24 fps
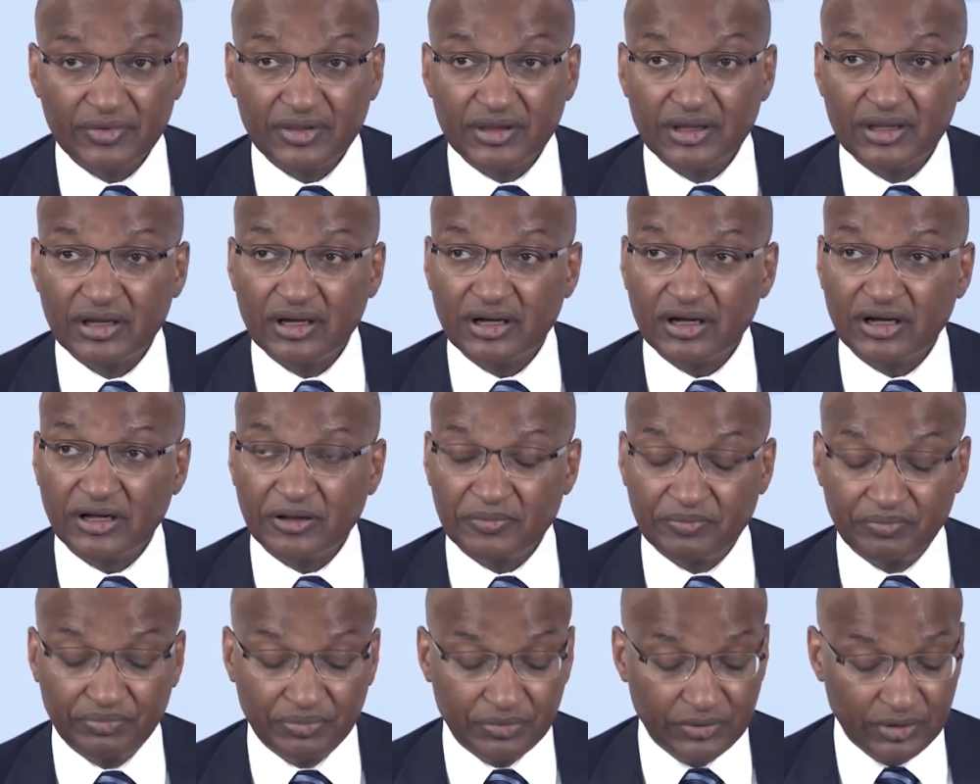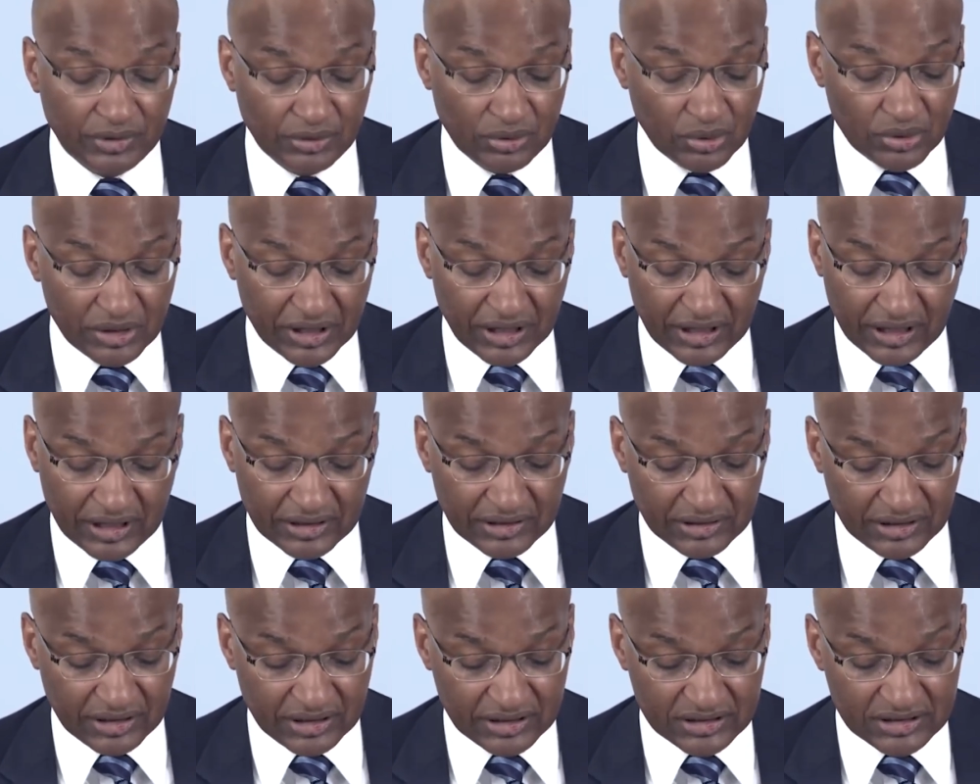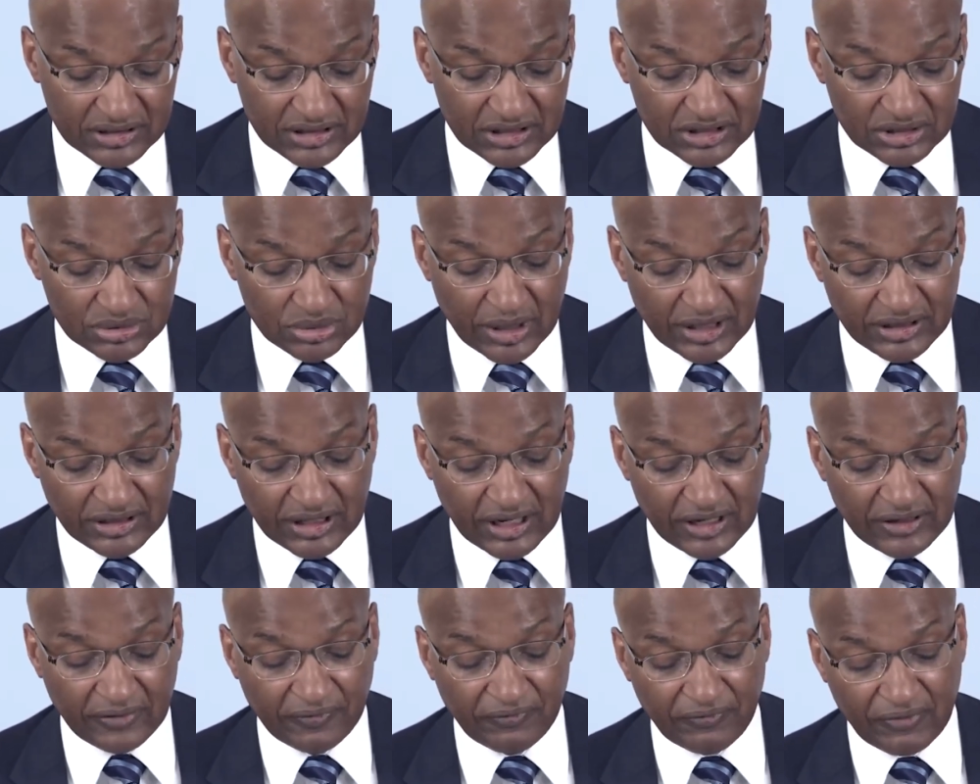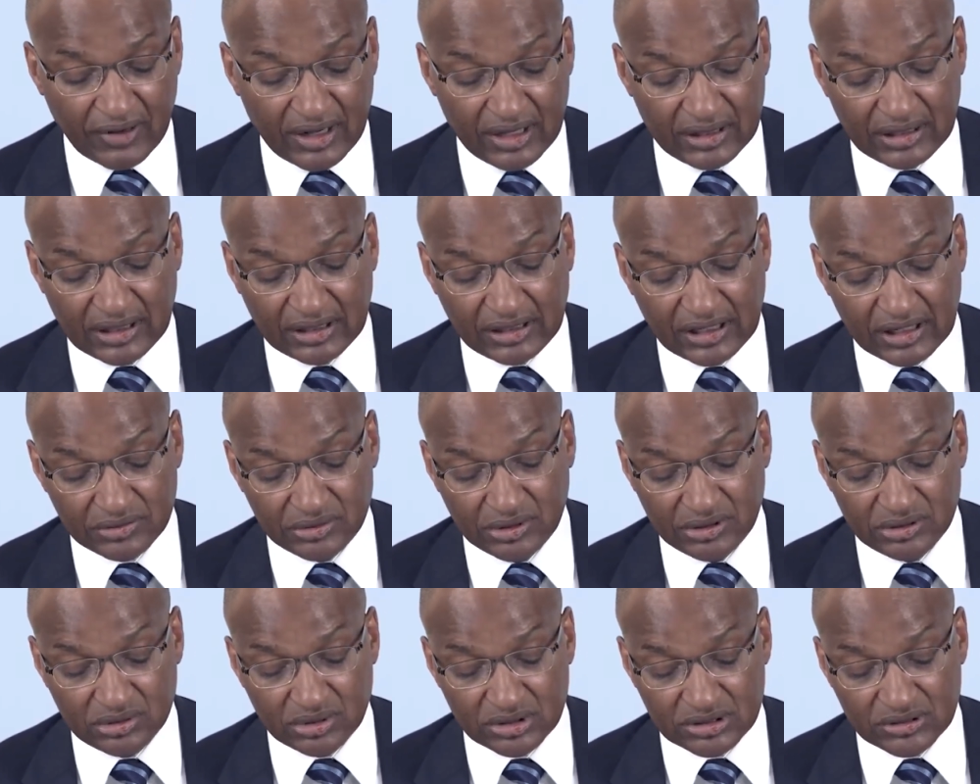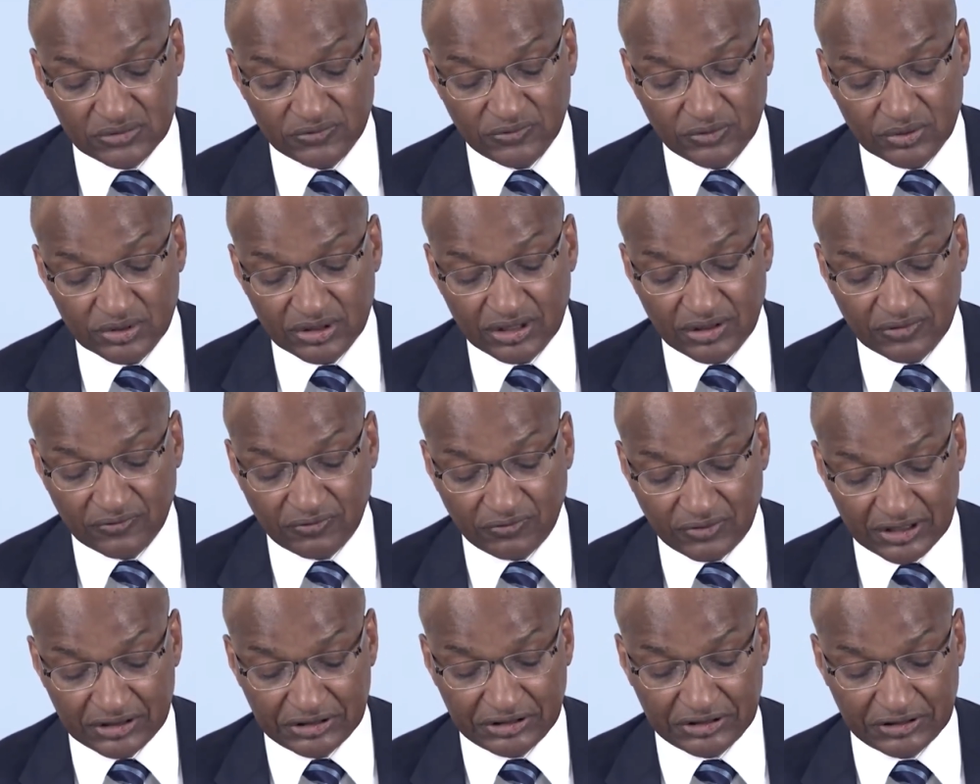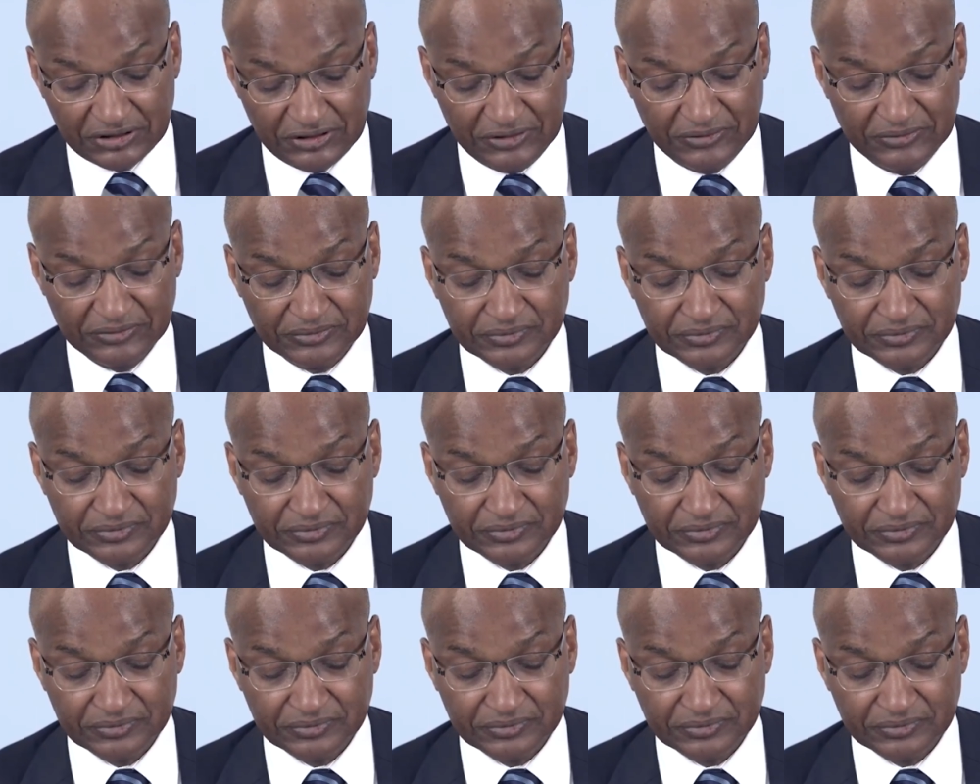looking at this, is to identify that actually it was food inflation